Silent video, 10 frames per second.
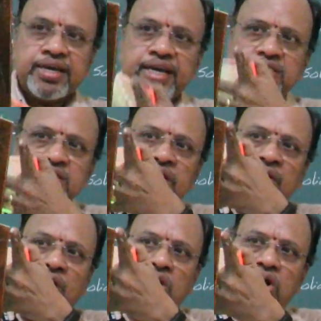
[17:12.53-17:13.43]
case,
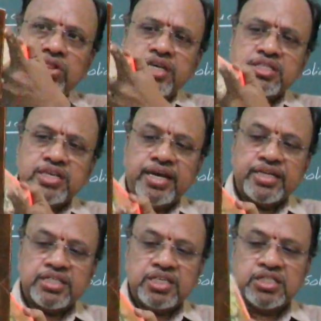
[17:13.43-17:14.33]
all these
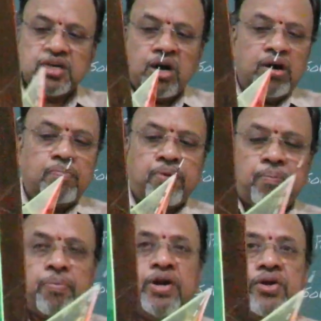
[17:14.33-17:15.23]
edges are
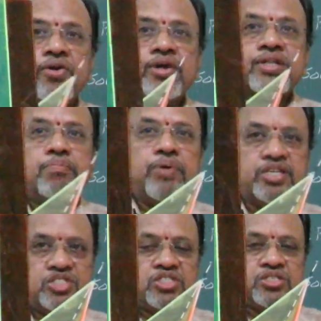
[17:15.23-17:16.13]
perpendicular to the
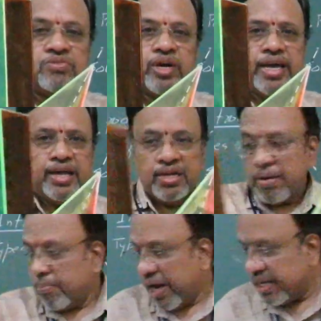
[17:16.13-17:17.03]
base. Okay,
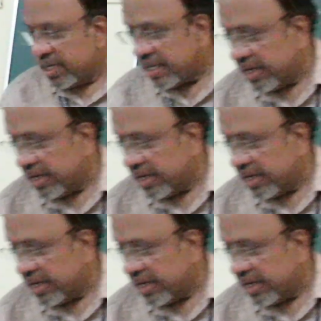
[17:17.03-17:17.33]
but